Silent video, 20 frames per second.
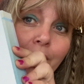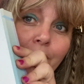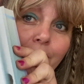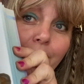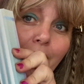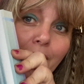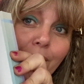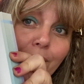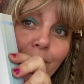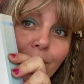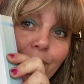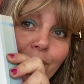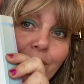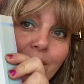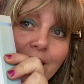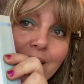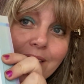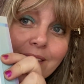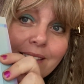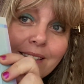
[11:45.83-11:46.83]
Now,
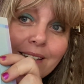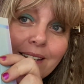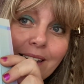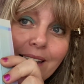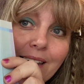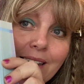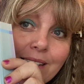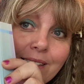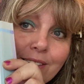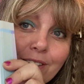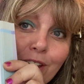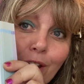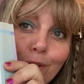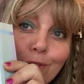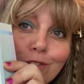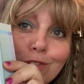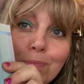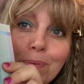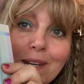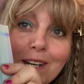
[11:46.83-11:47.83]
this is
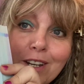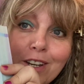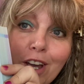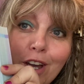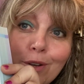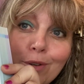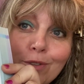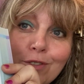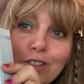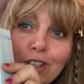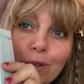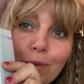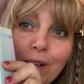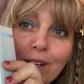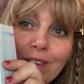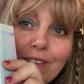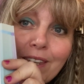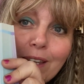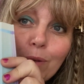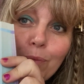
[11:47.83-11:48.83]
going to be a go-to, I
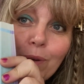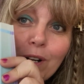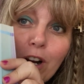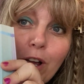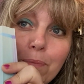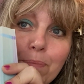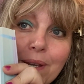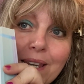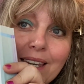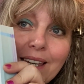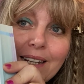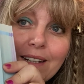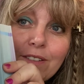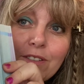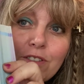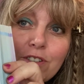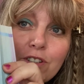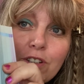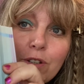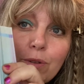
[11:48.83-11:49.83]
think, when I
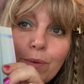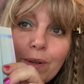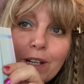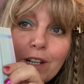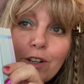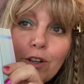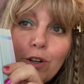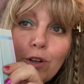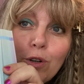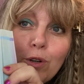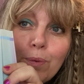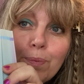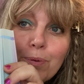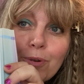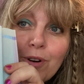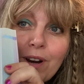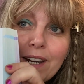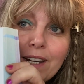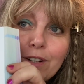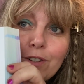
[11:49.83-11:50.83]
begin to
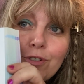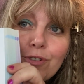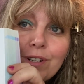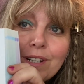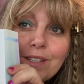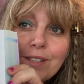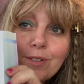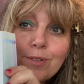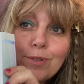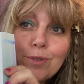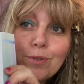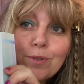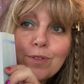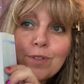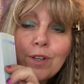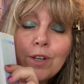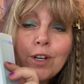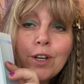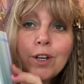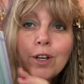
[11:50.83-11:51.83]
incorporate crystals
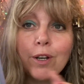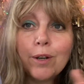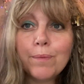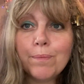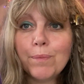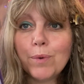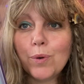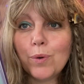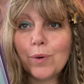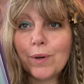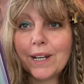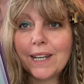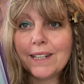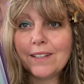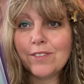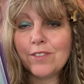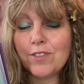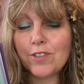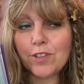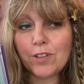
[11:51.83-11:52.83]
more
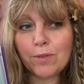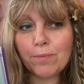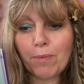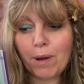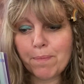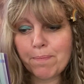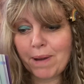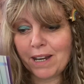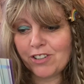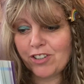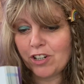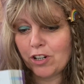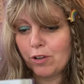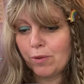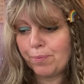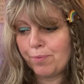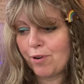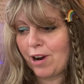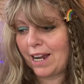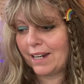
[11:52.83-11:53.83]
into my magical
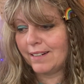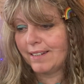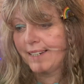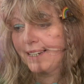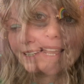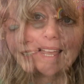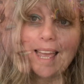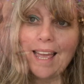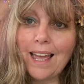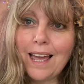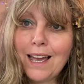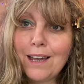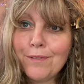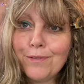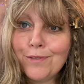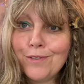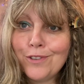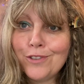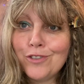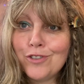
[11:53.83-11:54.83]
practice. I have
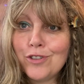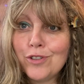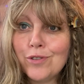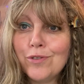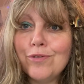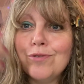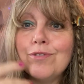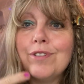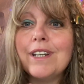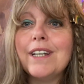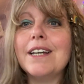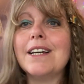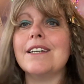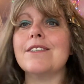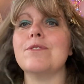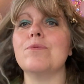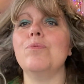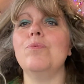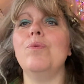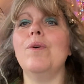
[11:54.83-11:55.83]
jewellery
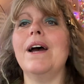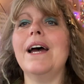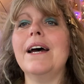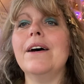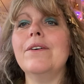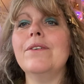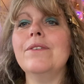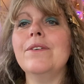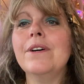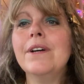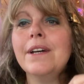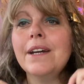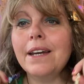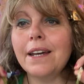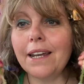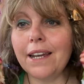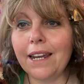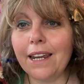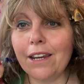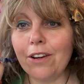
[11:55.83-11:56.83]
as well
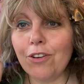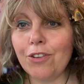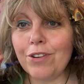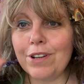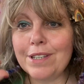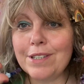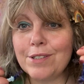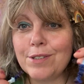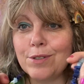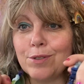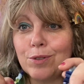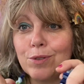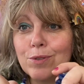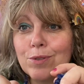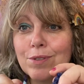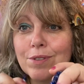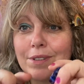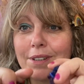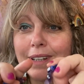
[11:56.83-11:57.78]
in crystals.